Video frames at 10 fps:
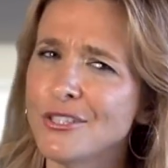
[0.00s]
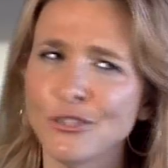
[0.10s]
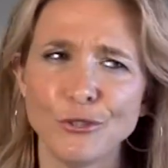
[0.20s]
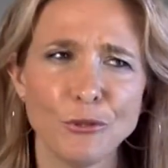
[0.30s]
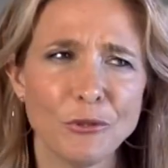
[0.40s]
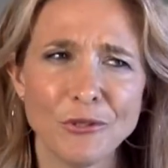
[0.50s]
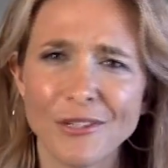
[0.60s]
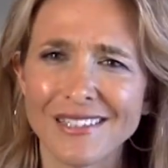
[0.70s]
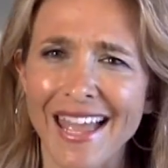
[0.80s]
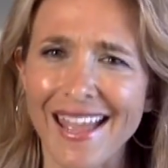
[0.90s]
You could
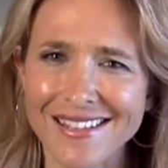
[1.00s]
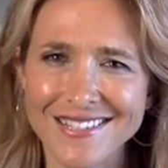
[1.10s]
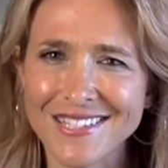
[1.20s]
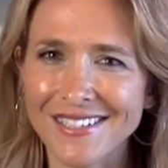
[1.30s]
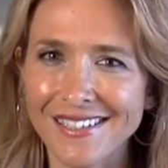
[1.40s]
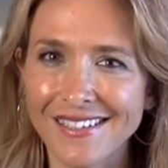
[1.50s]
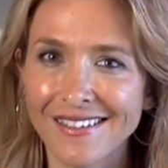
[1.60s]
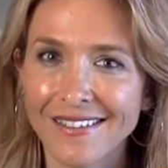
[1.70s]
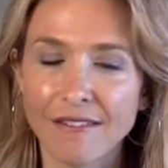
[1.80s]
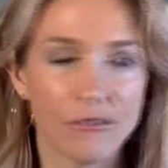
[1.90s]
not answer?
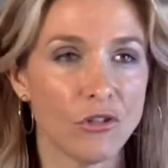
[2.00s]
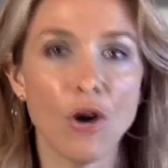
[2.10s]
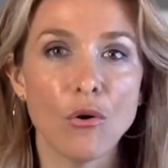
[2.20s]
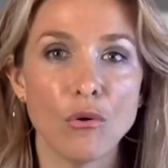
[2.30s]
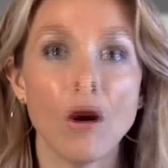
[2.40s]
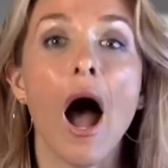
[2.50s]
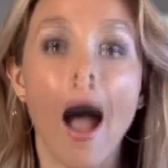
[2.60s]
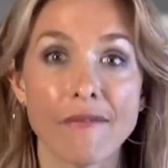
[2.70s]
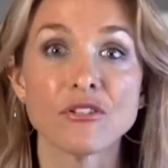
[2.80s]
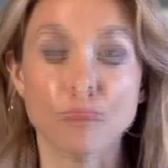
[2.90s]
No,
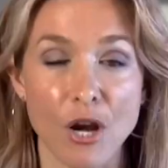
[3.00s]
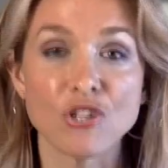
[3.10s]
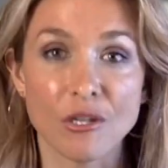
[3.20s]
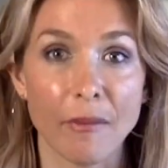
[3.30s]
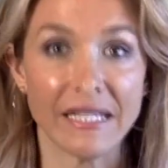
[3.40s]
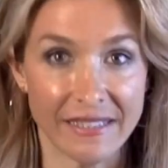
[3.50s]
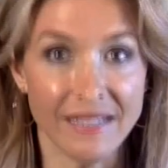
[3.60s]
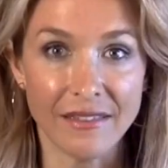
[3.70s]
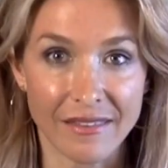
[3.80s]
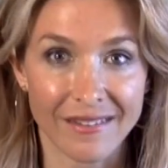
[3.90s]
I was brushing my
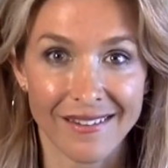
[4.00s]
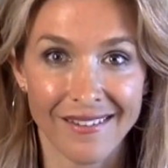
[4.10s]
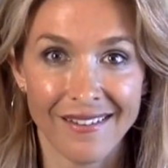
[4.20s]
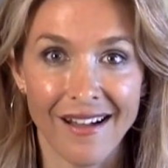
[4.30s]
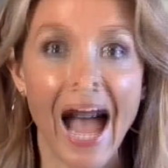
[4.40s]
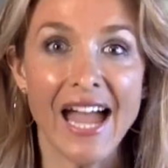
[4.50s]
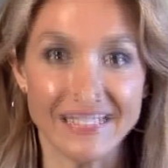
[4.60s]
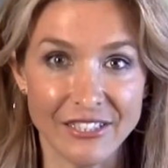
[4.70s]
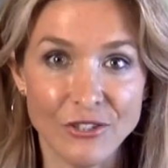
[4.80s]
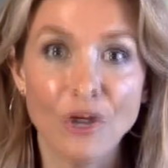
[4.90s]
teeth. I
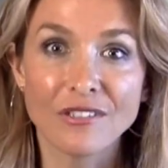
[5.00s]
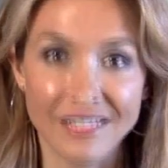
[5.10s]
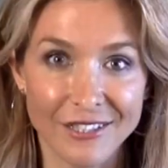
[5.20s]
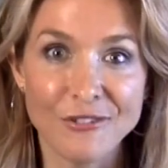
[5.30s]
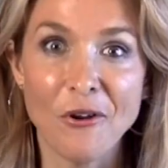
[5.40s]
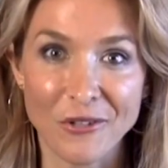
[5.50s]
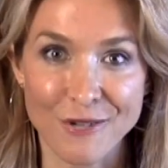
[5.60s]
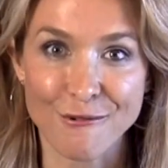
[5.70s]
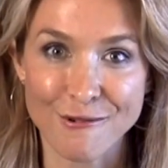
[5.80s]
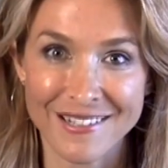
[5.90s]
did not ignore you.